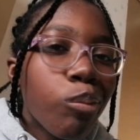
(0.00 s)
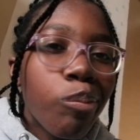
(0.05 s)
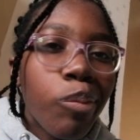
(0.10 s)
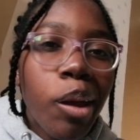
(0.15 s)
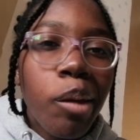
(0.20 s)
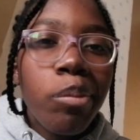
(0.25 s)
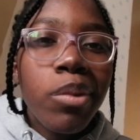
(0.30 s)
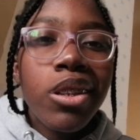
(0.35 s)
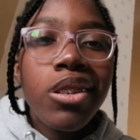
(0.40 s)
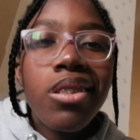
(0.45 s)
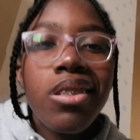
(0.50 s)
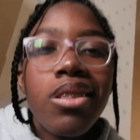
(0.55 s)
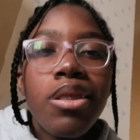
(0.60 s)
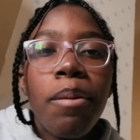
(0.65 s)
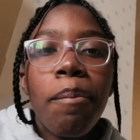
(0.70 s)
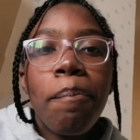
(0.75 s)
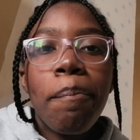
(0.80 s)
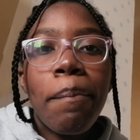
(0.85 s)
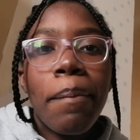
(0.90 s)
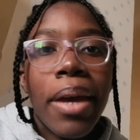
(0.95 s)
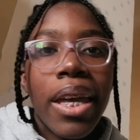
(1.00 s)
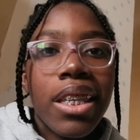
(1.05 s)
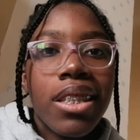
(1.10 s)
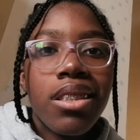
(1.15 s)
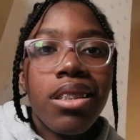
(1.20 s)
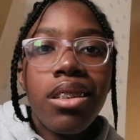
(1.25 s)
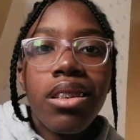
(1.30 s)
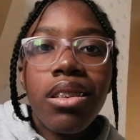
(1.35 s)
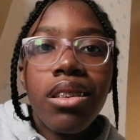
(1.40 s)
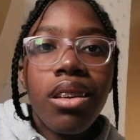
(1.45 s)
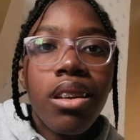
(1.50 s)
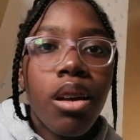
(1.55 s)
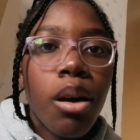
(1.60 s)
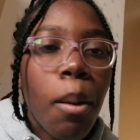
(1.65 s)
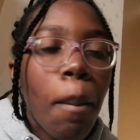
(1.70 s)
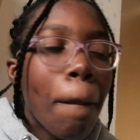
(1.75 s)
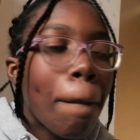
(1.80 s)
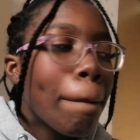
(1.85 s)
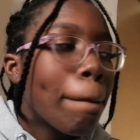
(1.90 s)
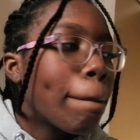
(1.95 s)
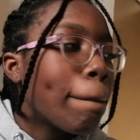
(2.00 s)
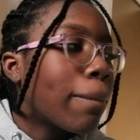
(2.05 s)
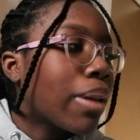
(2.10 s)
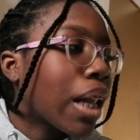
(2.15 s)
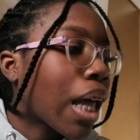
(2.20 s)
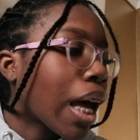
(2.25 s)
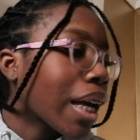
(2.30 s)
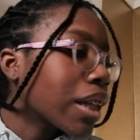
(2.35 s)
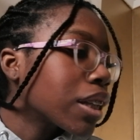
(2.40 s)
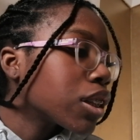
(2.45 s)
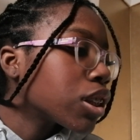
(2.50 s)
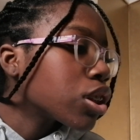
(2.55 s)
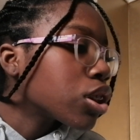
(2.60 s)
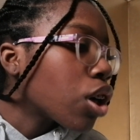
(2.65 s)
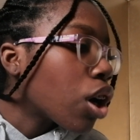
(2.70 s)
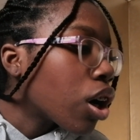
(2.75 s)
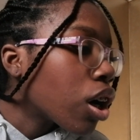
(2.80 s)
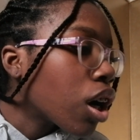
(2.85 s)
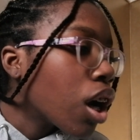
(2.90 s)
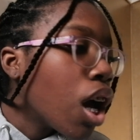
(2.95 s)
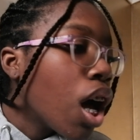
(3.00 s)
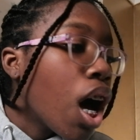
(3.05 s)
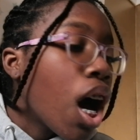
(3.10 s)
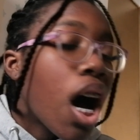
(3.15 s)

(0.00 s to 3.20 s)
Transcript: Maybe just a basic black star.